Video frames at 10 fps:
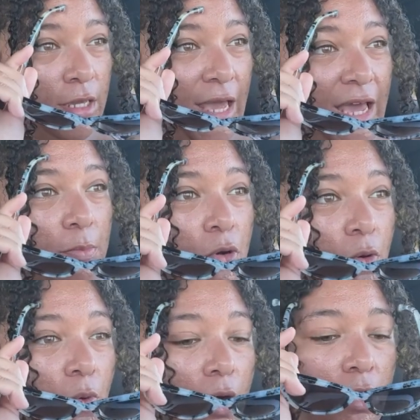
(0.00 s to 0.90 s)
I had to pour
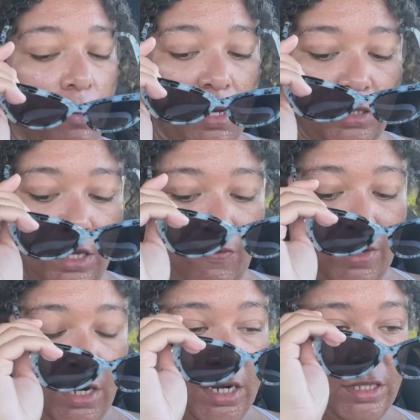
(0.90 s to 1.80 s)
water on myself and
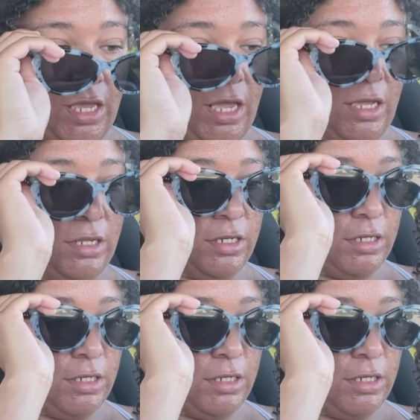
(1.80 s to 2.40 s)
everything.